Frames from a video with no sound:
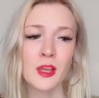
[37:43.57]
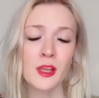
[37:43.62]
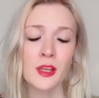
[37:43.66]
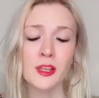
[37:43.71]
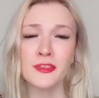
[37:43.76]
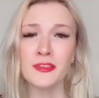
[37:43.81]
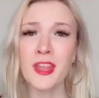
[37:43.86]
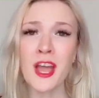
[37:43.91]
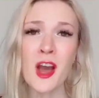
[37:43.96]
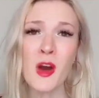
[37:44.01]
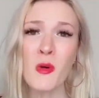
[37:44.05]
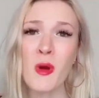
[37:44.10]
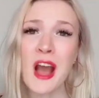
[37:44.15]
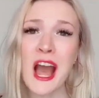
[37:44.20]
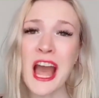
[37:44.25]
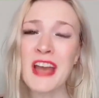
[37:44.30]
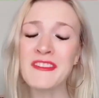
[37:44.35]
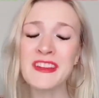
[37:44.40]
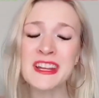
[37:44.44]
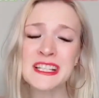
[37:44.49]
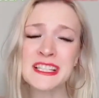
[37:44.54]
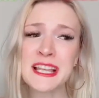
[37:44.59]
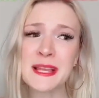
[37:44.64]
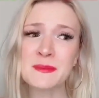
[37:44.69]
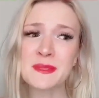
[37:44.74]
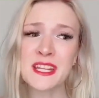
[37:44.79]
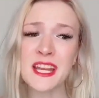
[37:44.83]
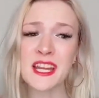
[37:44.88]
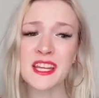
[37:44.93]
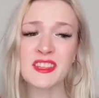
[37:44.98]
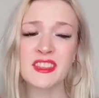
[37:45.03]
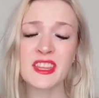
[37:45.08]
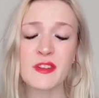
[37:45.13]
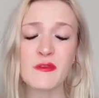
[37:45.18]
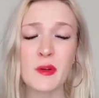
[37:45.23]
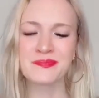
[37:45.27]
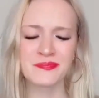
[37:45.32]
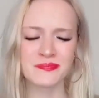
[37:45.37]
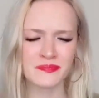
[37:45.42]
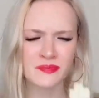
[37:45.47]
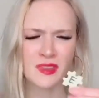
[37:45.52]
No, I haven't accepted anything from...
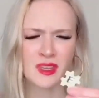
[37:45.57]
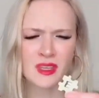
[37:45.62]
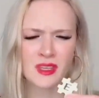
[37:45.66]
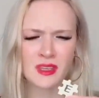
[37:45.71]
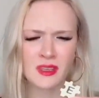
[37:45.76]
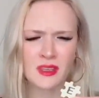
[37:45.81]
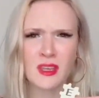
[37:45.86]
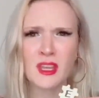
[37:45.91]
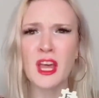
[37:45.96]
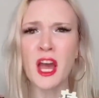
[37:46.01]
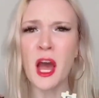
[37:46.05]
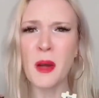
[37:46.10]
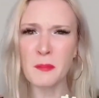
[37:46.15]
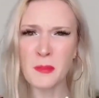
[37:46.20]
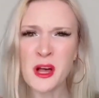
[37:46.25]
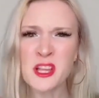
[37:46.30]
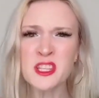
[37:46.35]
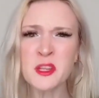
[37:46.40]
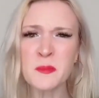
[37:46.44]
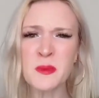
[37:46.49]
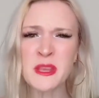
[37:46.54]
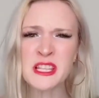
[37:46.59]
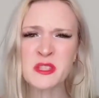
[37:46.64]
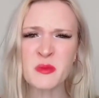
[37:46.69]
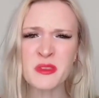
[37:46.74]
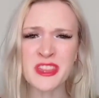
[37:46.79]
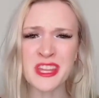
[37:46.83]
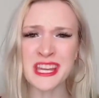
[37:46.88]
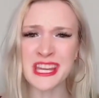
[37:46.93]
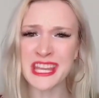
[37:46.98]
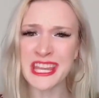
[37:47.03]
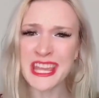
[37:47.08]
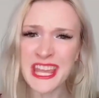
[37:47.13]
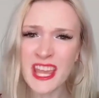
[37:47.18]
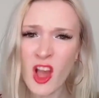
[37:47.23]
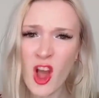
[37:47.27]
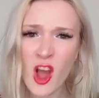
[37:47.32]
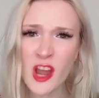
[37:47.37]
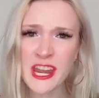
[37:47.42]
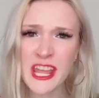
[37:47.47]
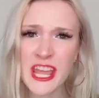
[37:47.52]
A puzzle piece with an E
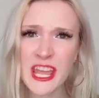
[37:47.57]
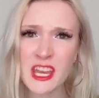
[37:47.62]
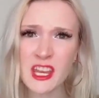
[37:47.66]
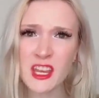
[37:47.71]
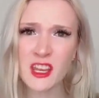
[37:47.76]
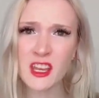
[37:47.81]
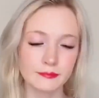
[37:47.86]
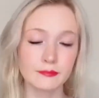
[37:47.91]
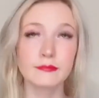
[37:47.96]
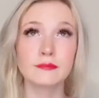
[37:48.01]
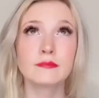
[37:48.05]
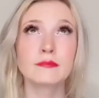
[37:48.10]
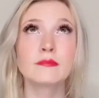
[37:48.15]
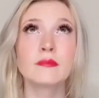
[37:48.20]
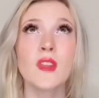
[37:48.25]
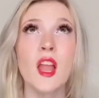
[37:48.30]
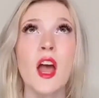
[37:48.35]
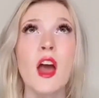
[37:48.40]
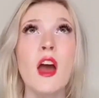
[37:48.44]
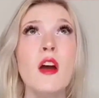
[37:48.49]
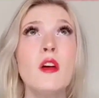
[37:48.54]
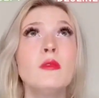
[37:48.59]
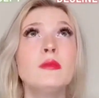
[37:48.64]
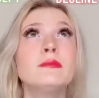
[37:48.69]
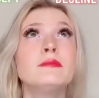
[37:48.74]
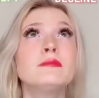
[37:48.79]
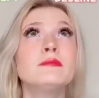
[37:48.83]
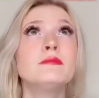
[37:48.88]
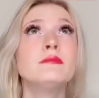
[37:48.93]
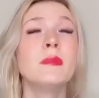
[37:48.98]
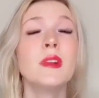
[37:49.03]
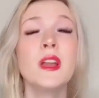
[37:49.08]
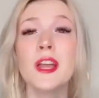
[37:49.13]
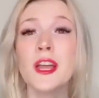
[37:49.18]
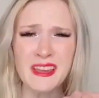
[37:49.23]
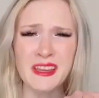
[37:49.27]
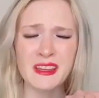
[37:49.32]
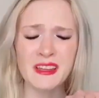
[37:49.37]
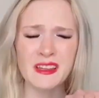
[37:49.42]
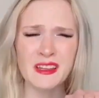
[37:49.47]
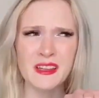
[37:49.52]
on it. Oh.
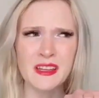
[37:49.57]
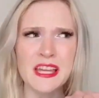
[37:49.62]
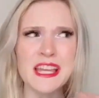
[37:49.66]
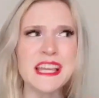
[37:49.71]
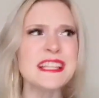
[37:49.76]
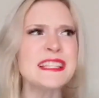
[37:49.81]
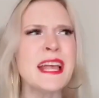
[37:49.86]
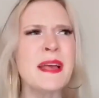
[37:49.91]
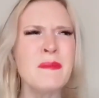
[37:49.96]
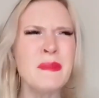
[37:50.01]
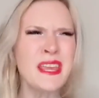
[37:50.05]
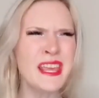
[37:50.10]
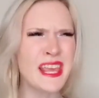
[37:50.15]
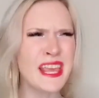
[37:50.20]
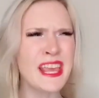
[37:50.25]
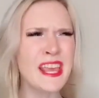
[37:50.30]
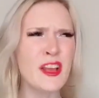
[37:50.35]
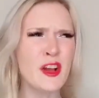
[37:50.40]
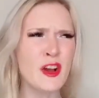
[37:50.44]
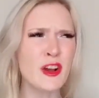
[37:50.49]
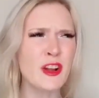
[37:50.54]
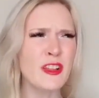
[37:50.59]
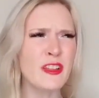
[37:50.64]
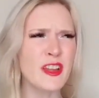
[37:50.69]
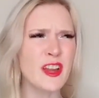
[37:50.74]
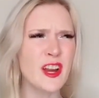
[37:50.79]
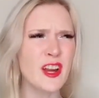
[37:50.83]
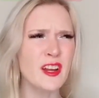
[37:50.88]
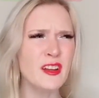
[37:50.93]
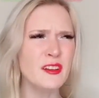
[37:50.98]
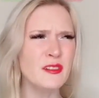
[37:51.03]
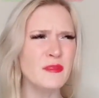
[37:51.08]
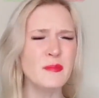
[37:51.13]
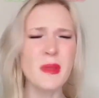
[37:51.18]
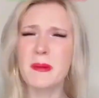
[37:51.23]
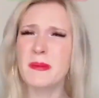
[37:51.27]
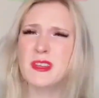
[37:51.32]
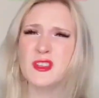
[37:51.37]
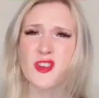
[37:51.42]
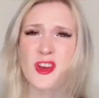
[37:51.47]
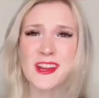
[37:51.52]
He sent me E earlier. Maybe
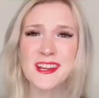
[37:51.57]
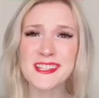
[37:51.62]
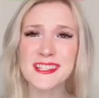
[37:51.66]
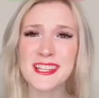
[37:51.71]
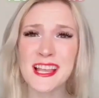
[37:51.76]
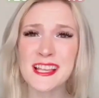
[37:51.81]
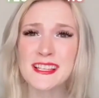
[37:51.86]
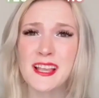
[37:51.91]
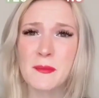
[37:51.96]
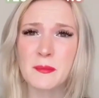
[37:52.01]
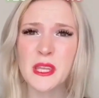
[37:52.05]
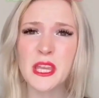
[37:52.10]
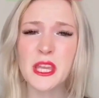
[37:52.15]
he's trying to say something?